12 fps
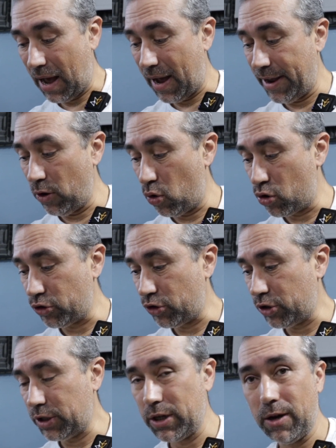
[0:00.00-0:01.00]
I
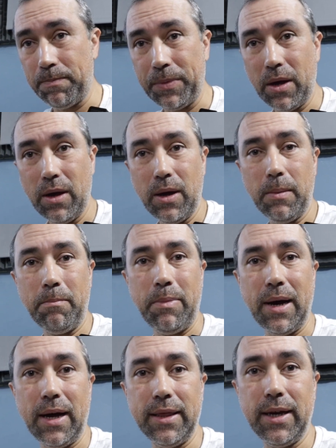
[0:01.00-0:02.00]
order some,
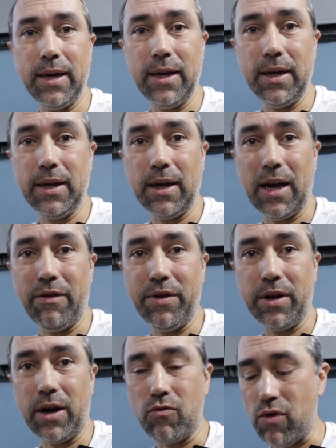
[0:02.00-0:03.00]
but they
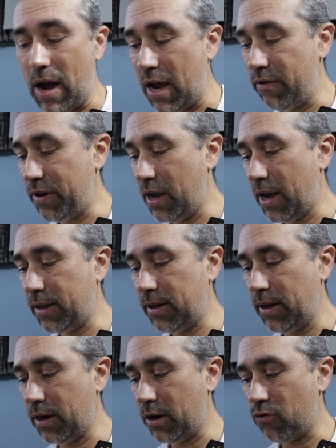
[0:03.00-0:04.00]
haven't arrived
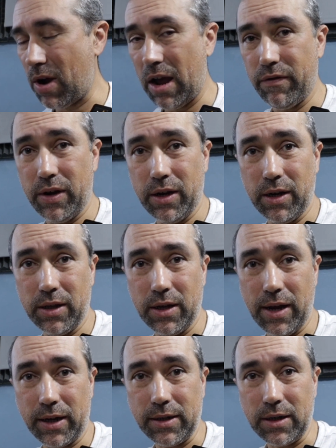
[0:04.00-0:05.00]
yet. They're arriving in
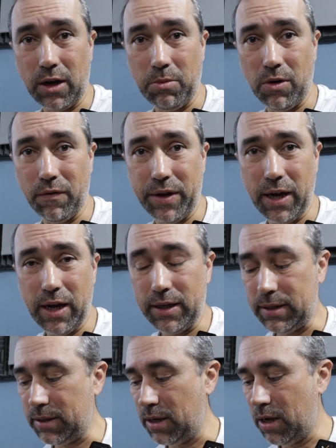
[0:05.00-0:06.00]
the next couple of
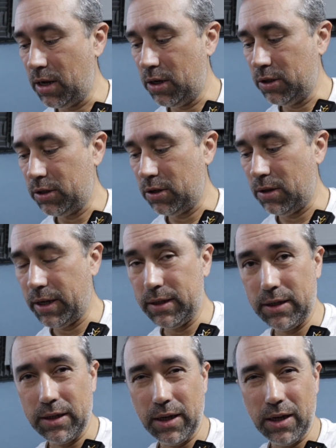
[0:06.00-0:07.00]
days. So
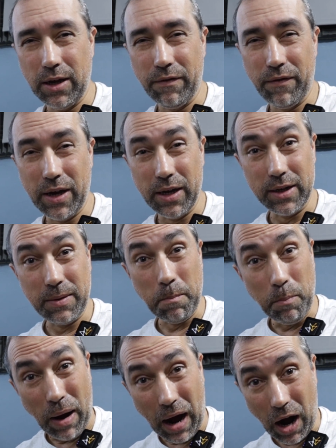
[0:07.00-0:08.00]
let's see if
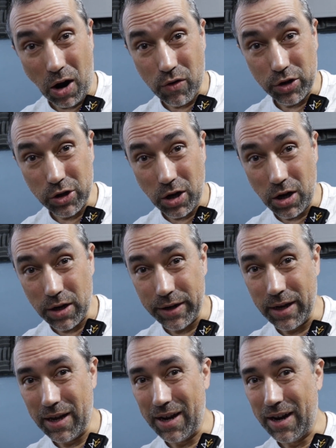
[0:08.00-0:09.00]
it powers
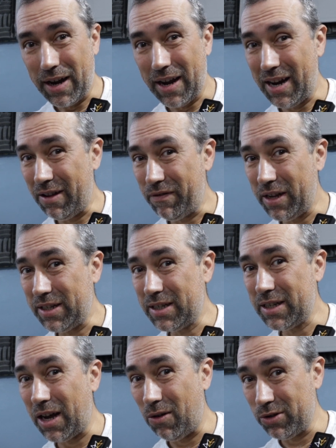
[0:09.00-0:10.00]
on and if it
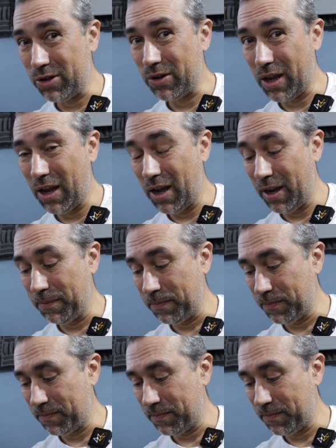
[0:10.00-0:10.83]
sounds okay.